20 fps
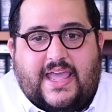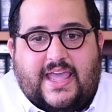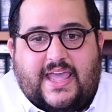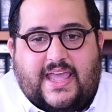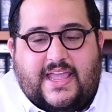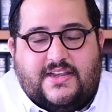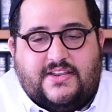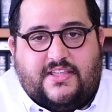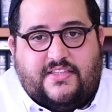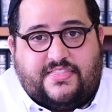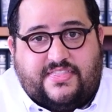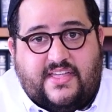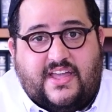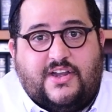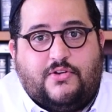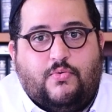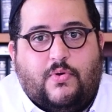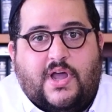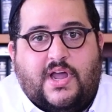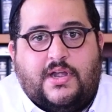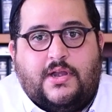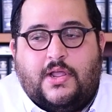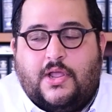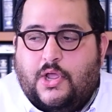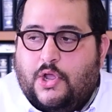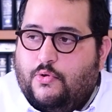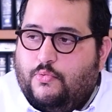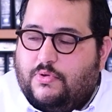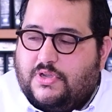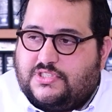And the third one
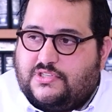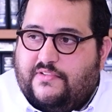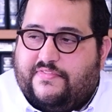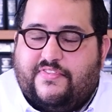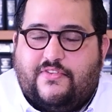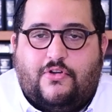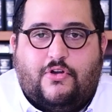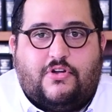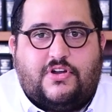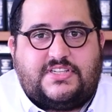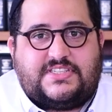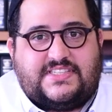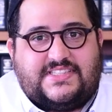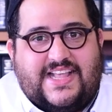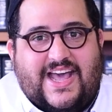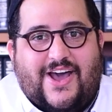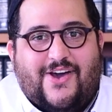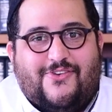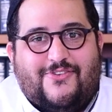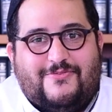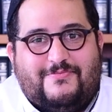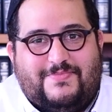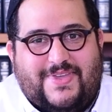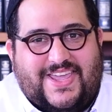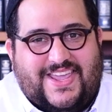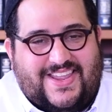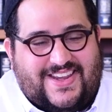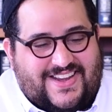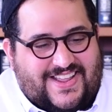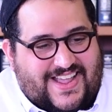was, of course, now
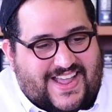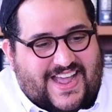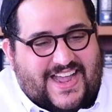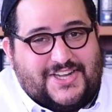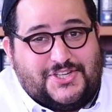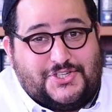being a